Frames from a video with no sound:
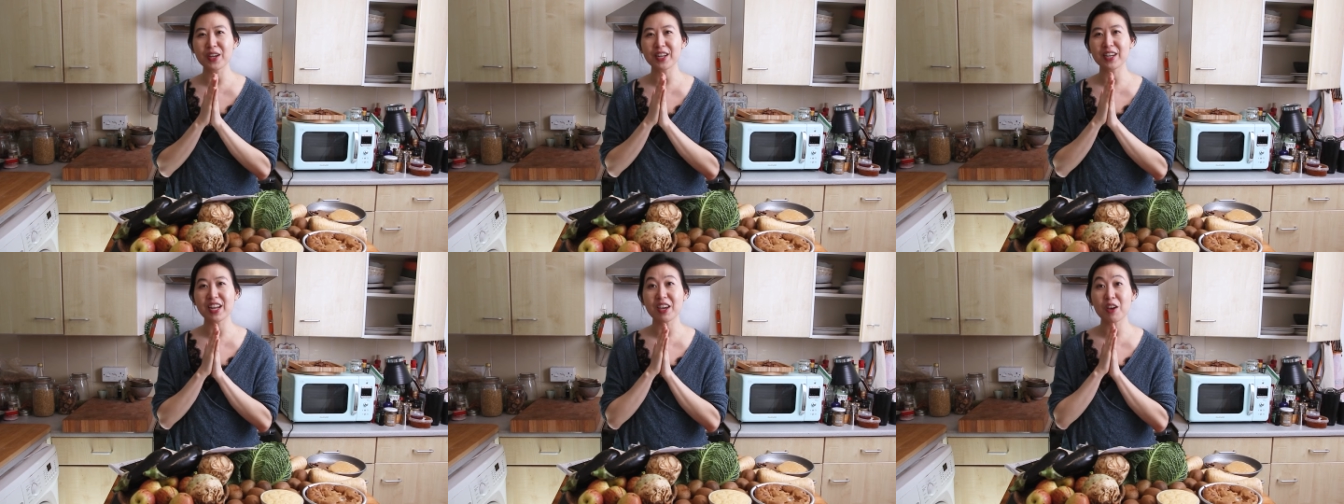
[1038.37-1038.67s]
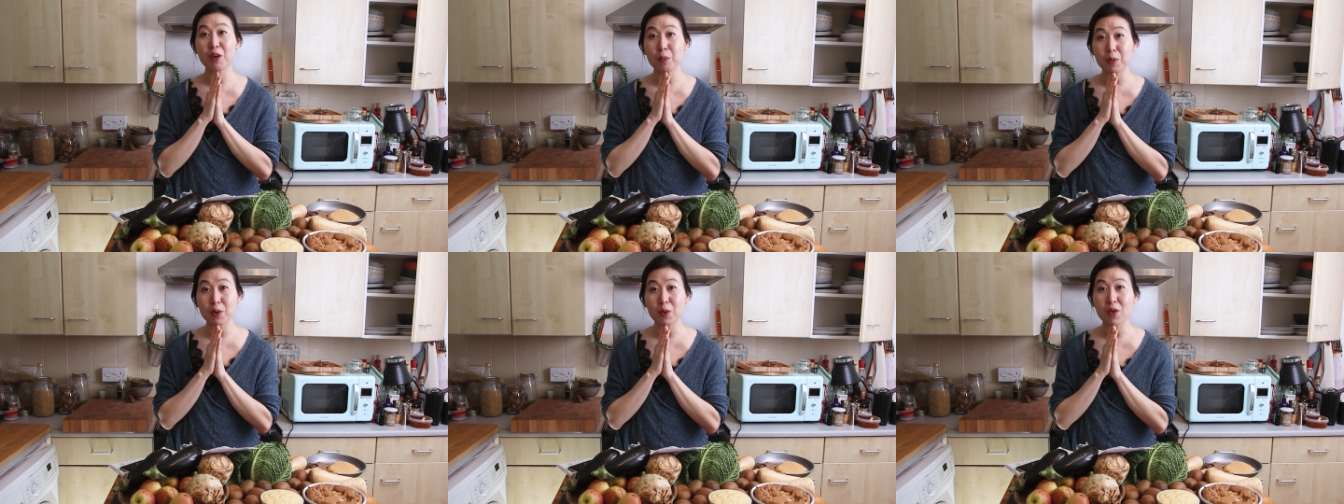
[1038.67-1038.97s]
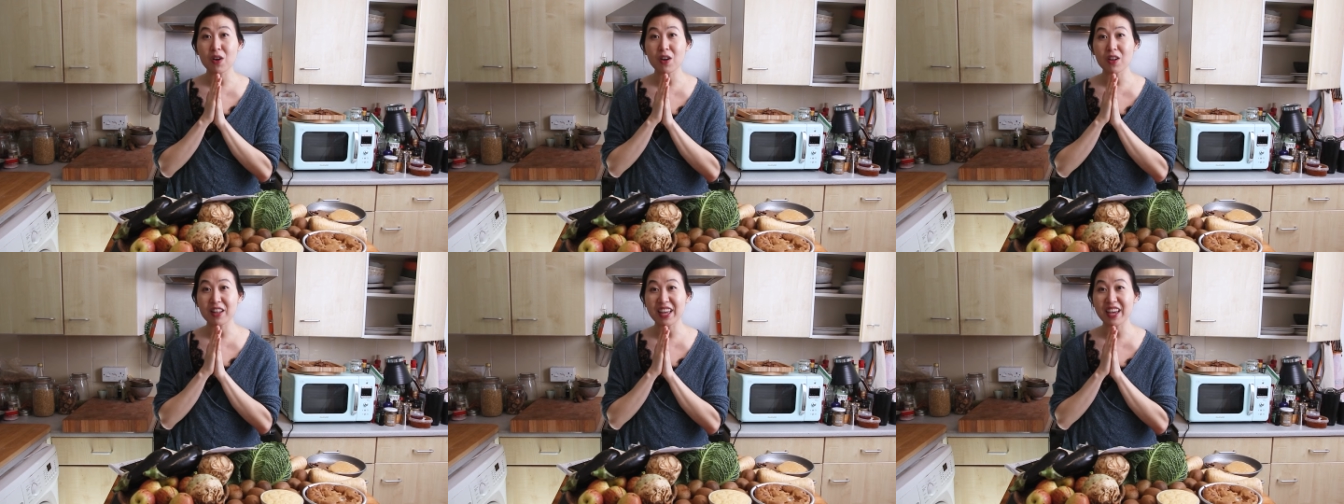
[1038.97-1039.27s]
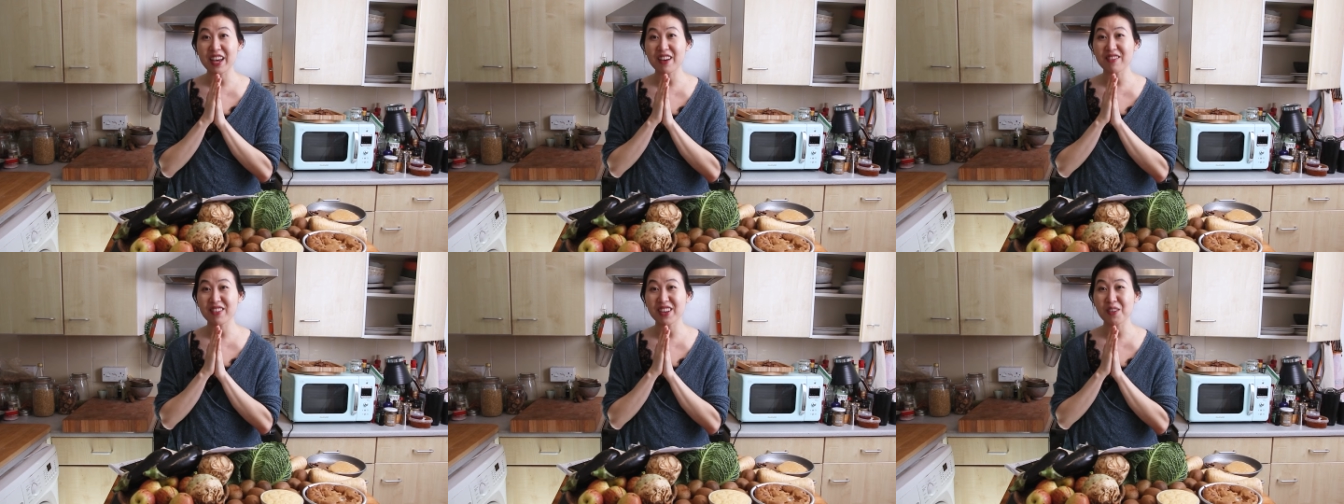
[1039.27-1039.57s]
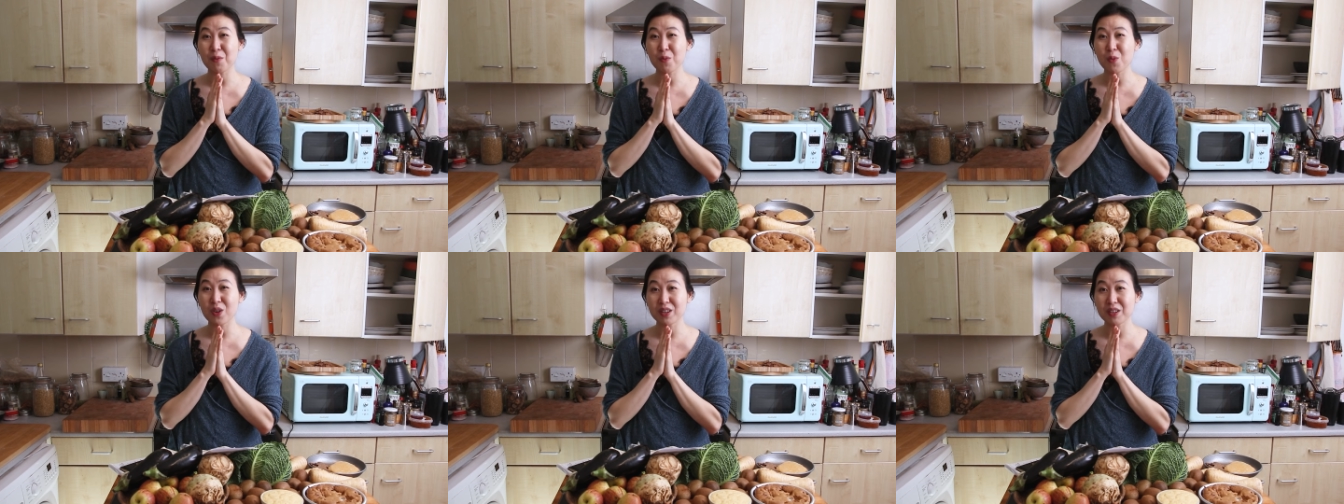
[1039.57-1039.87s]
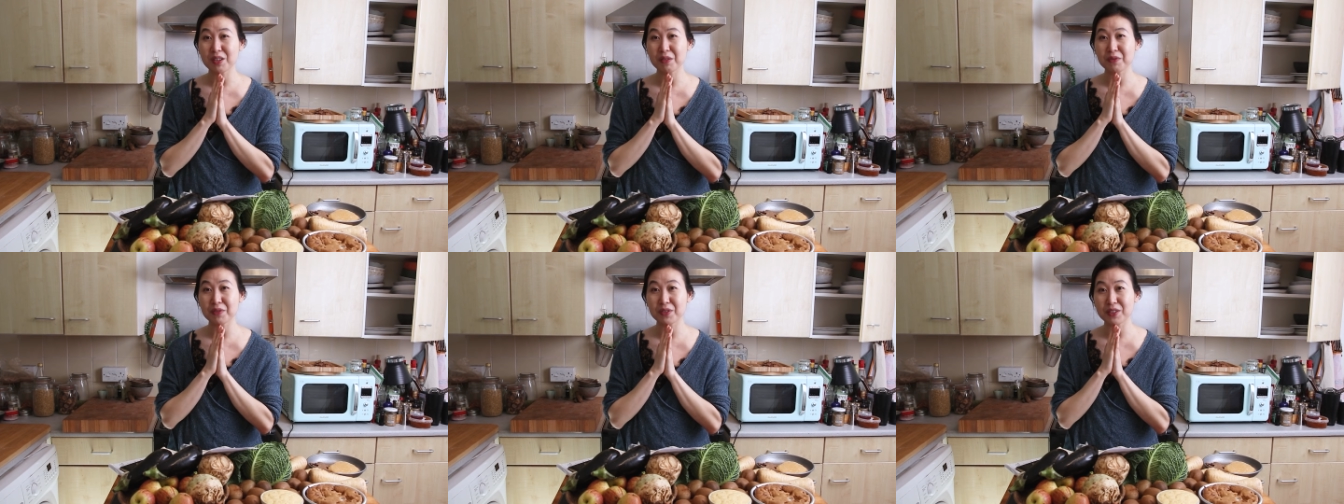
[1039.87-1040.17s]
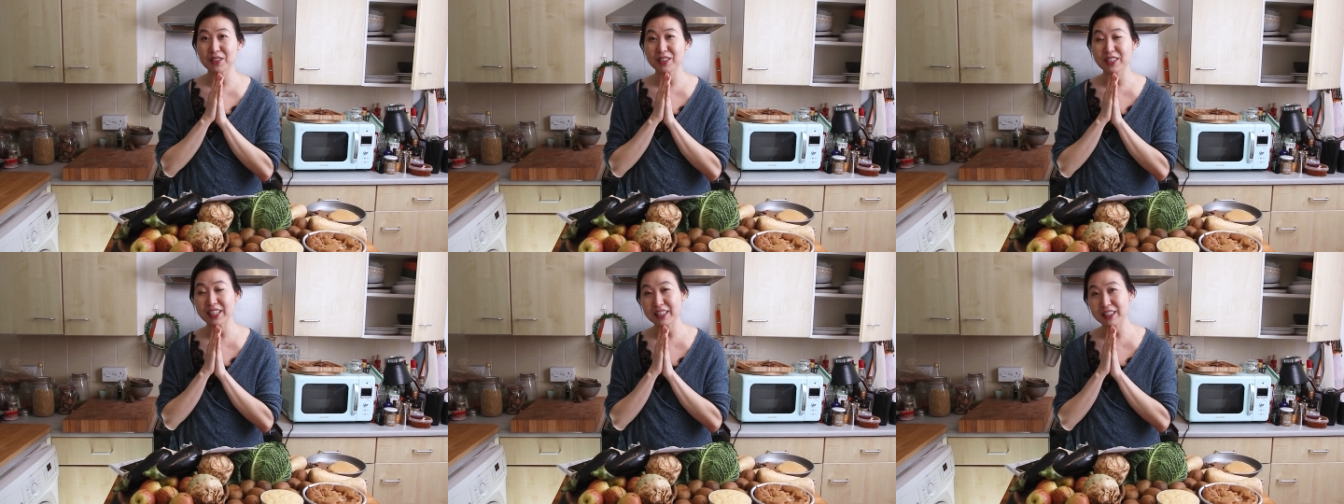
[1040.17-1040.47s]
and I hope you all have a
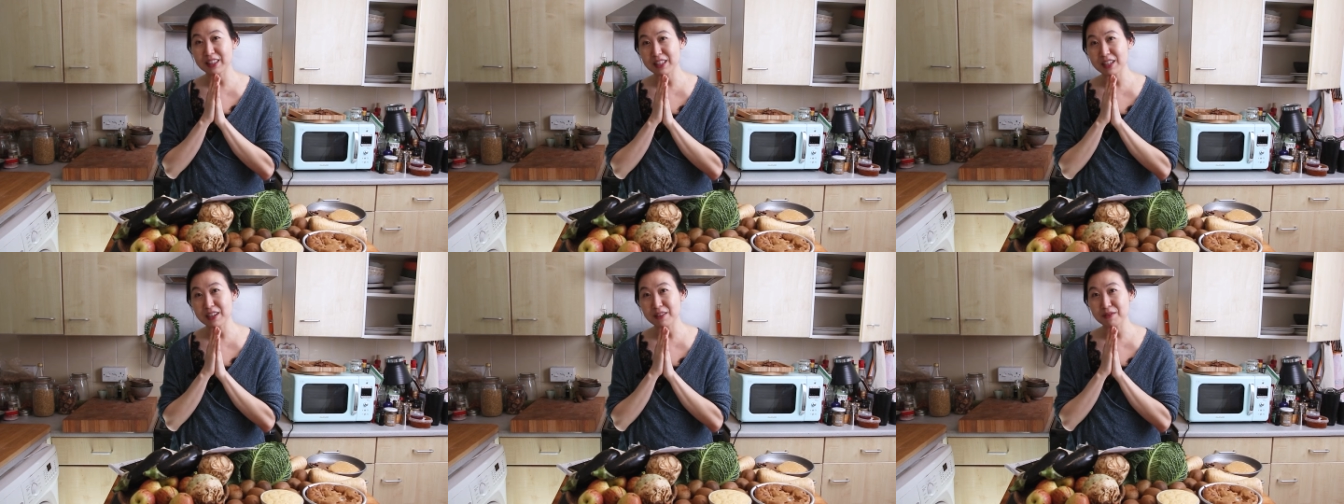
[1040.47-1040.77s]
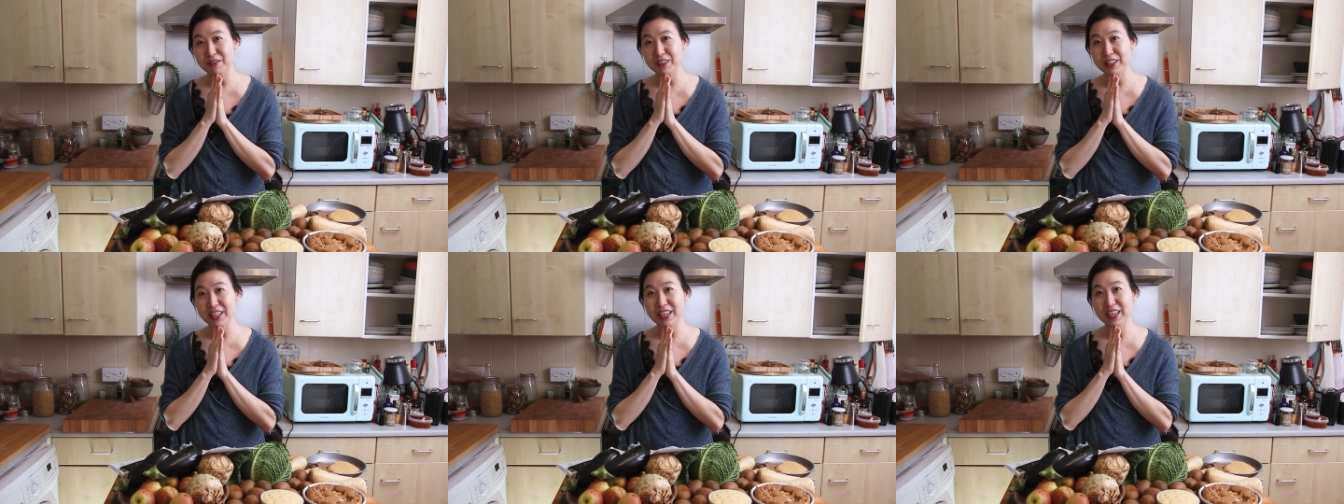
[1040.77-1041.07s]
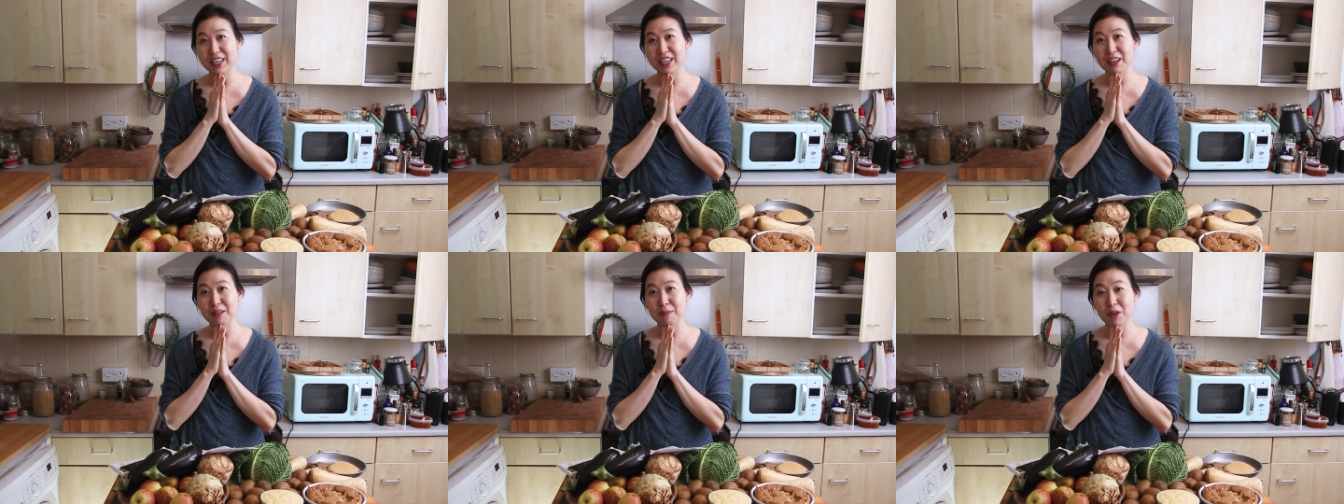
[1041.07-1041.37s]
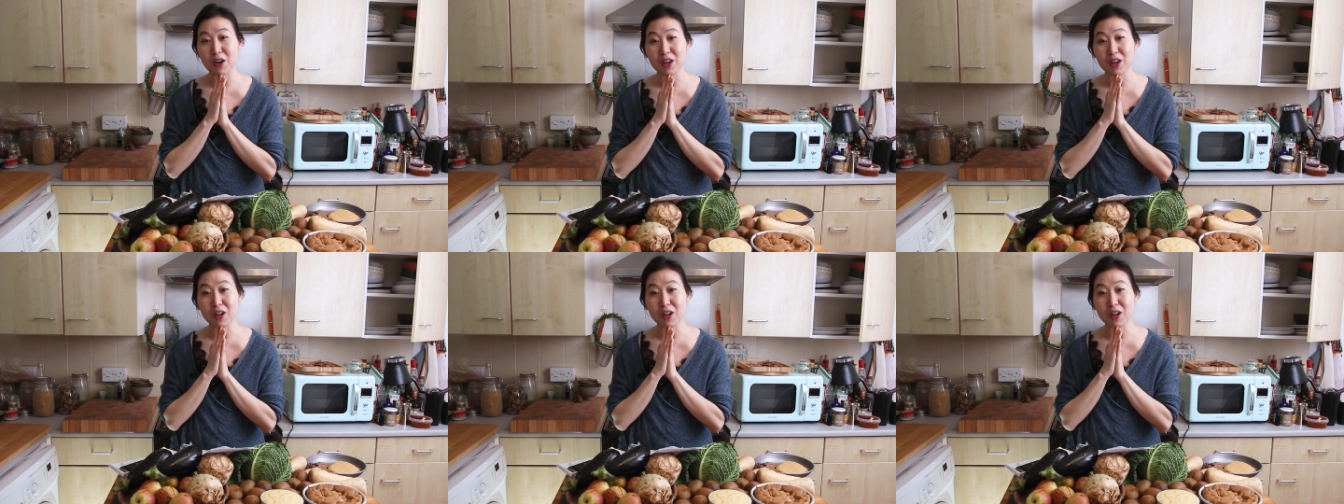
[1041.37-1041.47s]
wonderful and lovely um,